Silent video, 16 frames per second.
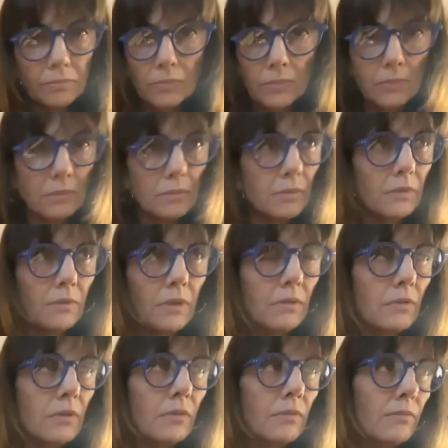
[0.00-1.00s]

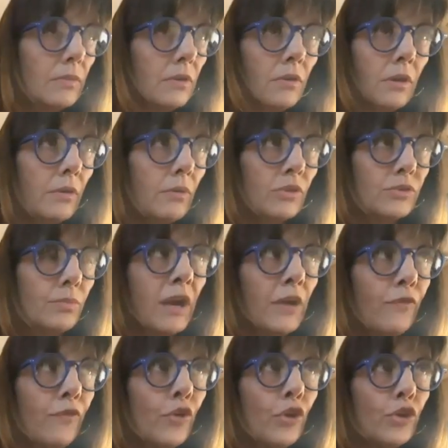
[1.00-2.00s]
it was my
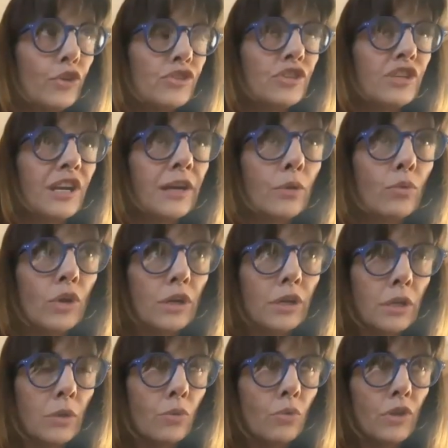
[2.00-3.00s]
first time
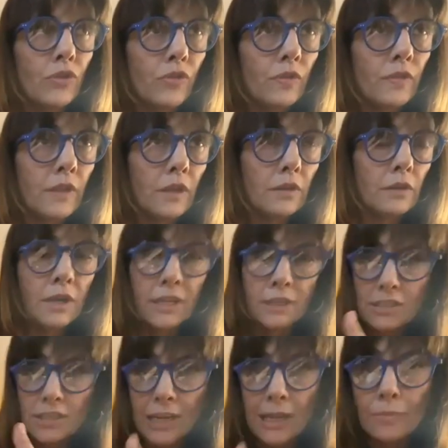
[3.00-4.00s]
working with the
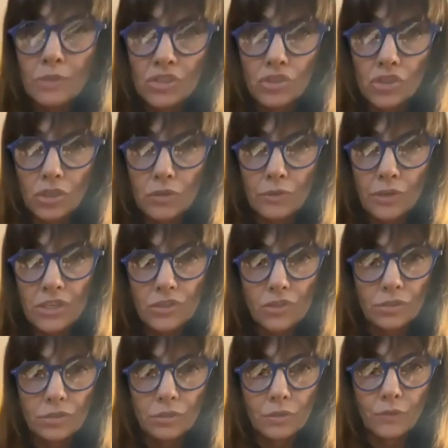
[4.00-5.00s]
next coming
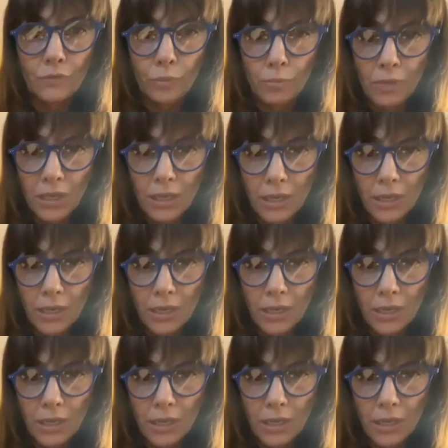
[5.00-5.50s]
generation. So for me,